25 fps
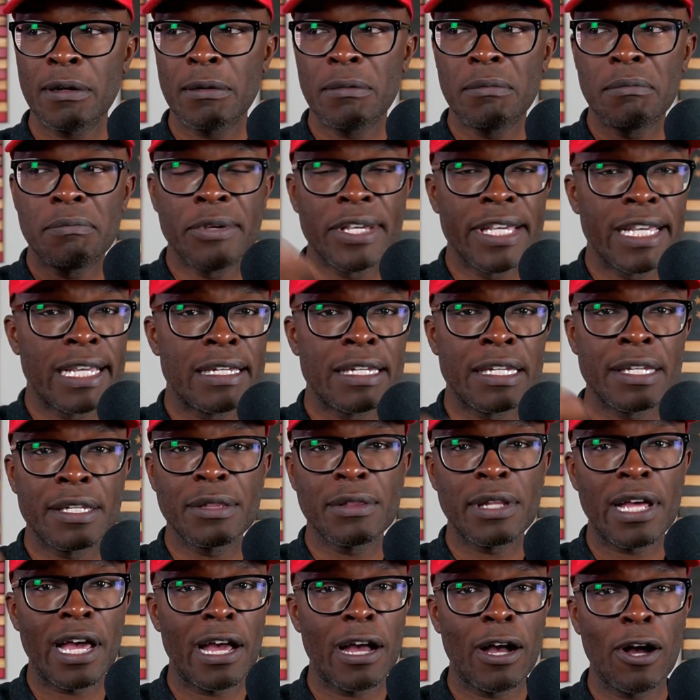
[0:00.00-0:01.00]
beating
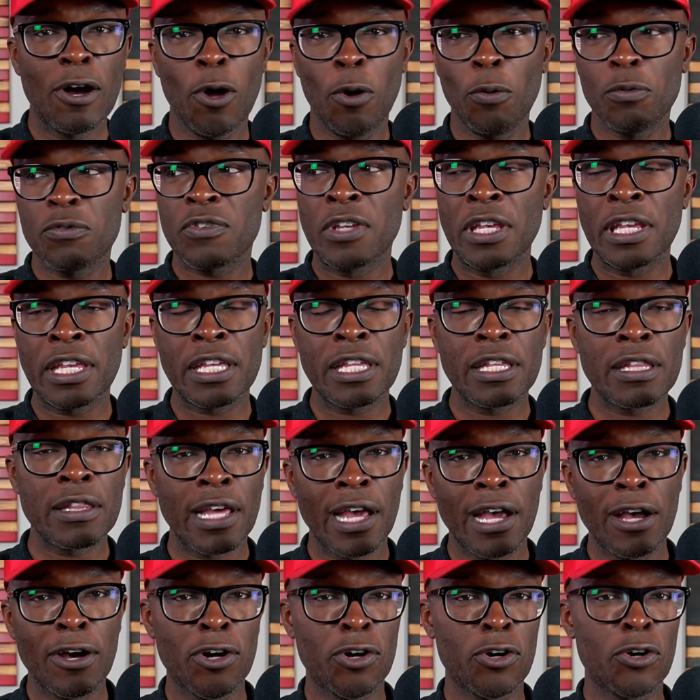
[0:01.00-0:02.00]
it loud, singing
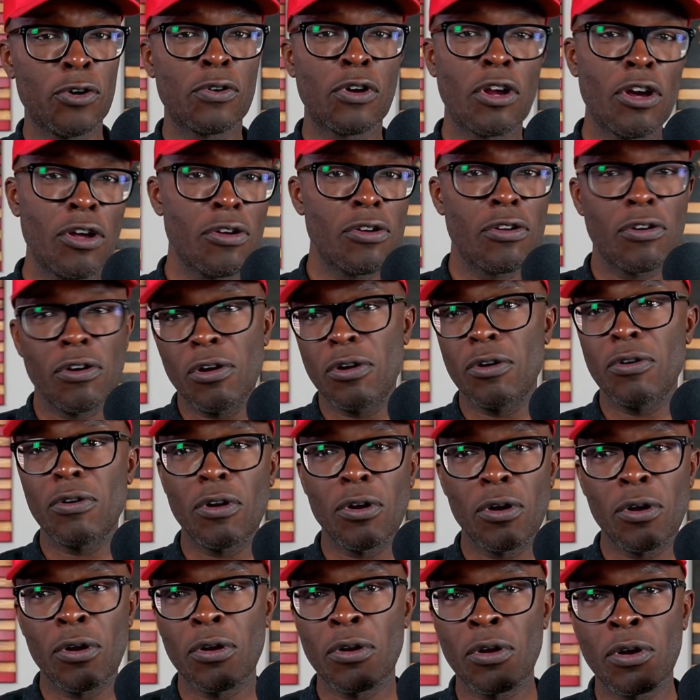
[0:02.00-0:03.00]
loud. Rah, rah,
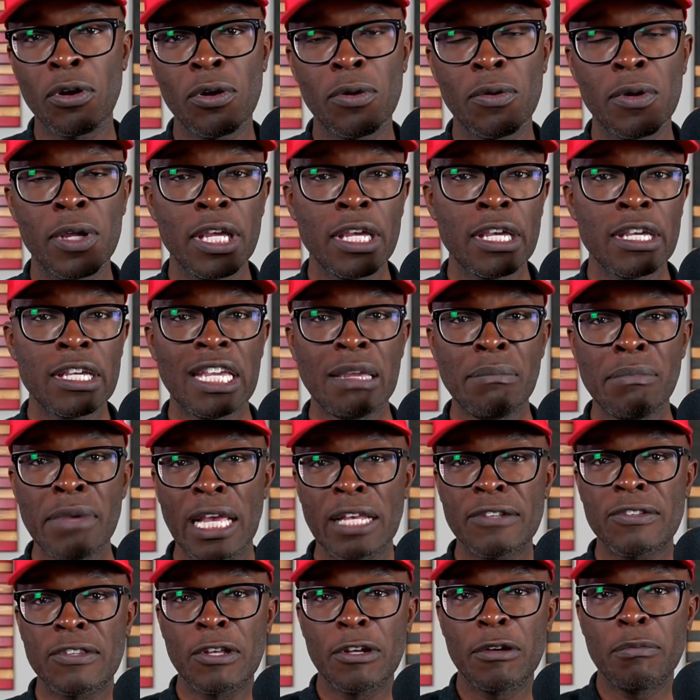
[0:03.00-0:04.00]
rah, rah. He
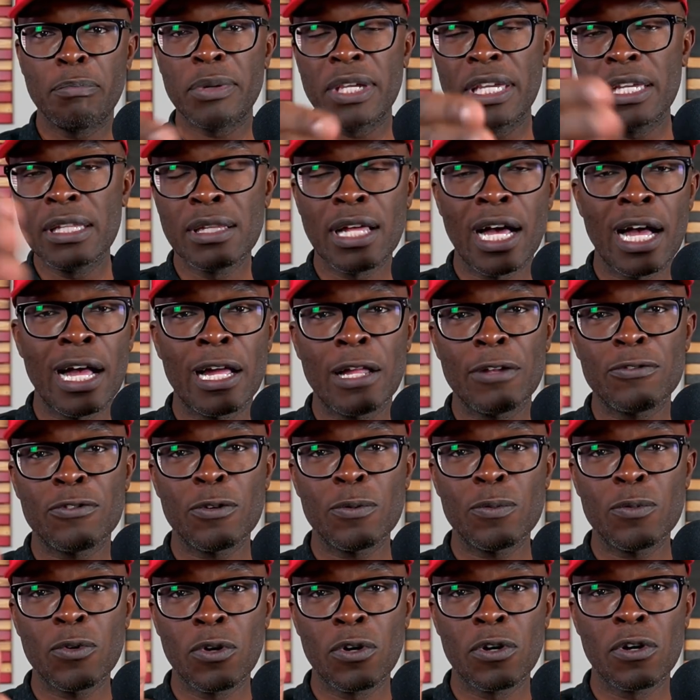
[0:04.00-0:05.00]
makes a beeline
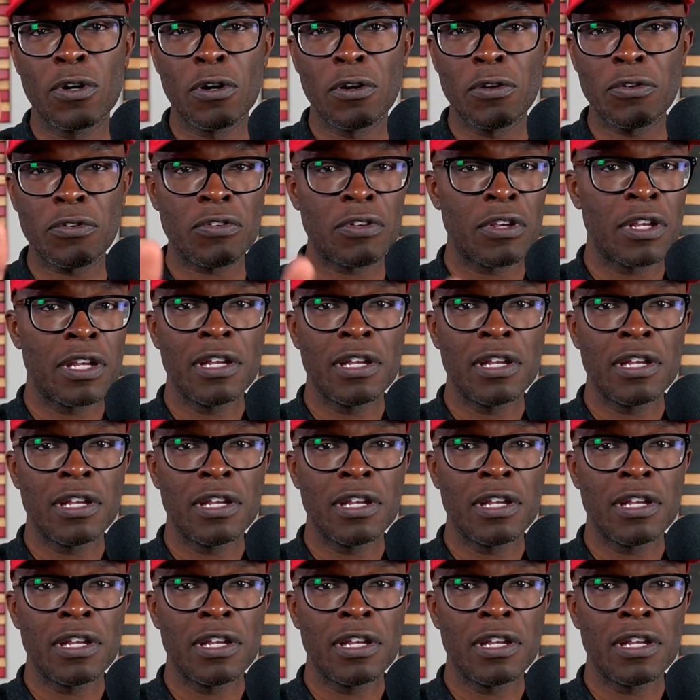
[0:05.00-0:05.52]
towards